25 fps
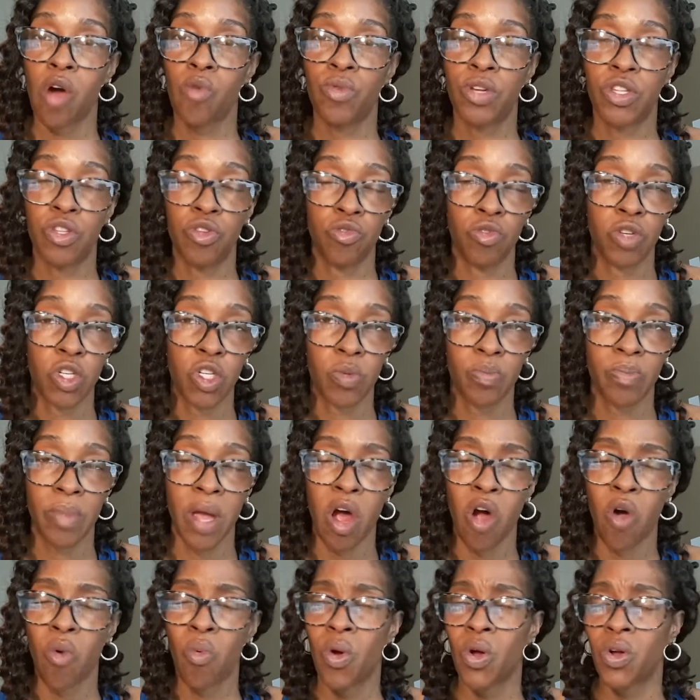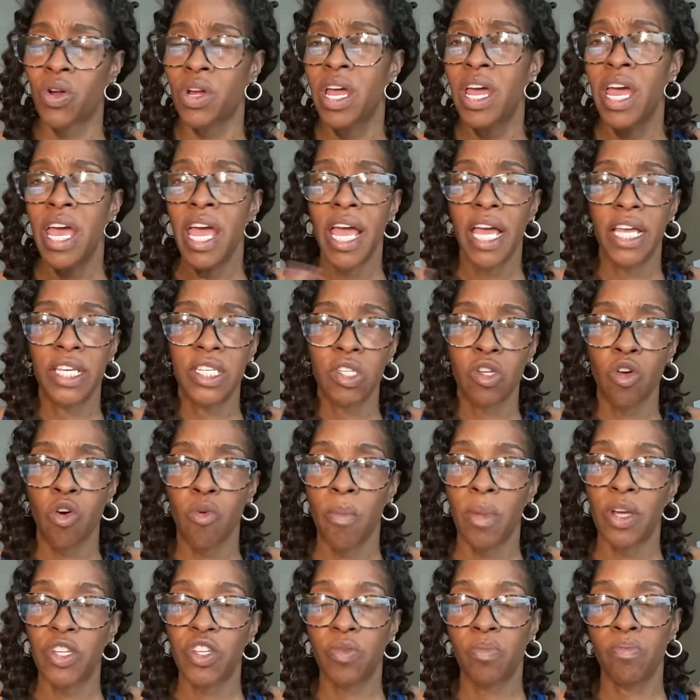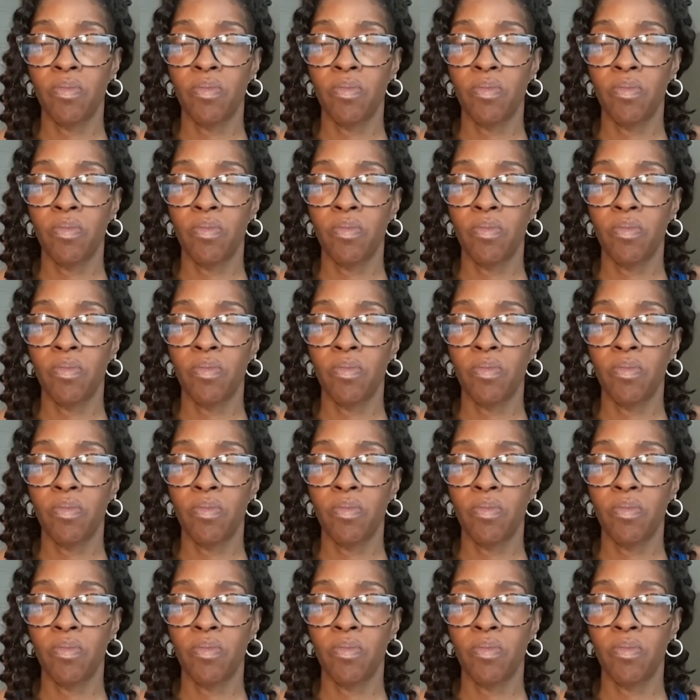We do spell work and so much